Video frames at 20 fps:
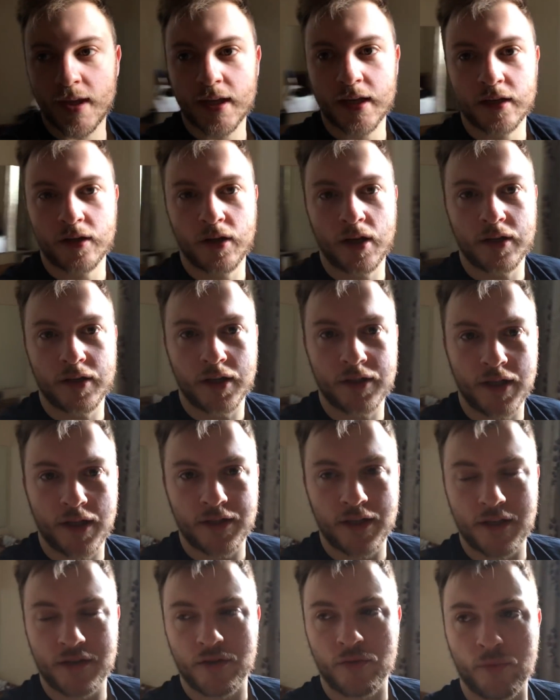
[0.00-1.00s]

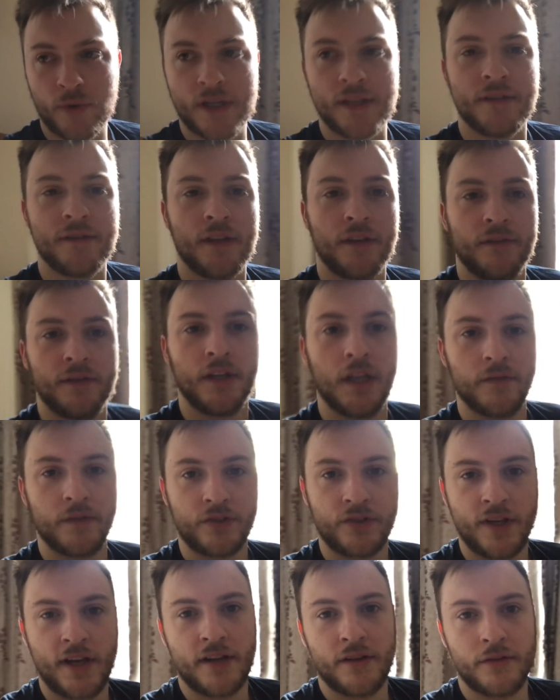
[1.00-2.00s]
And the win doesn't
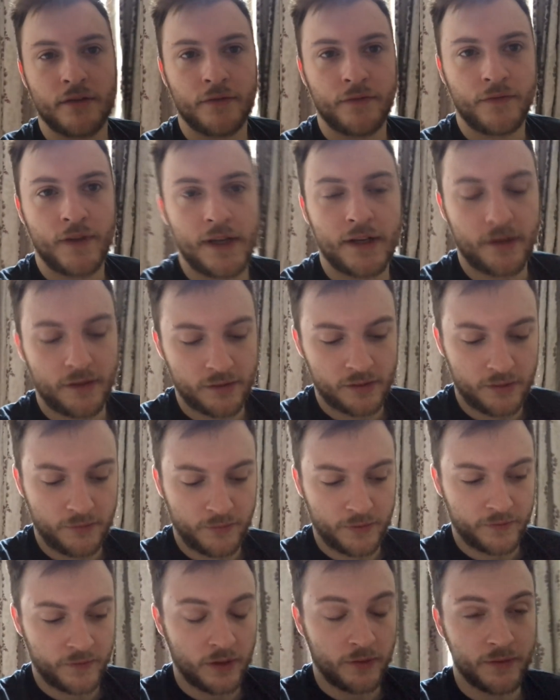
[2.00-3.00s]
overshadow the fact that
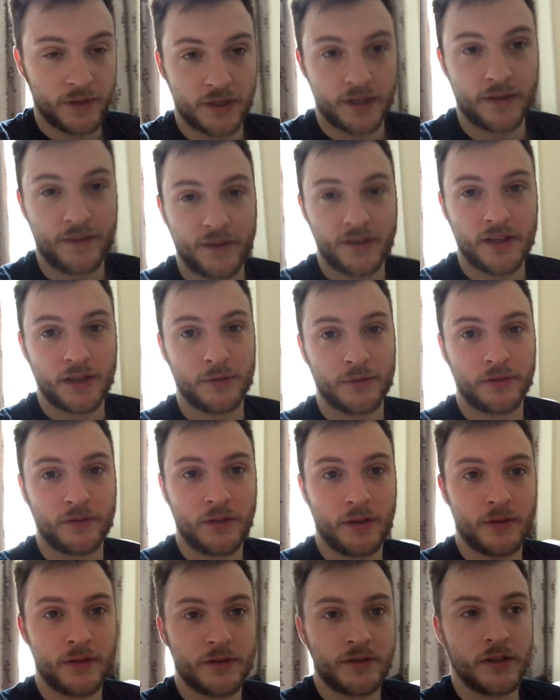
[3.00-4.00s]
we've got rid of Coutinho and
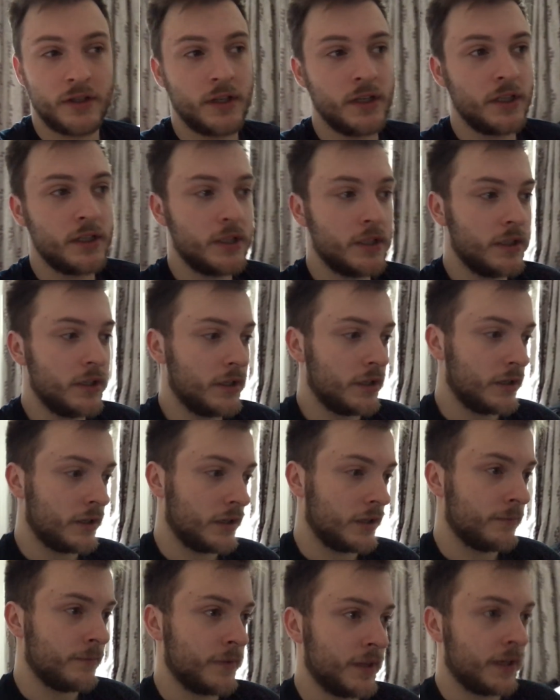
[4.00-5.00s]
Sturridge.
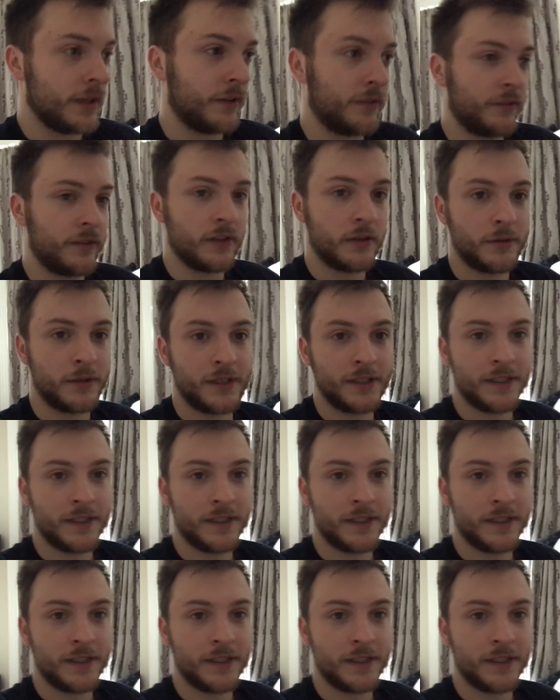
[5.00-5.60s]
That is still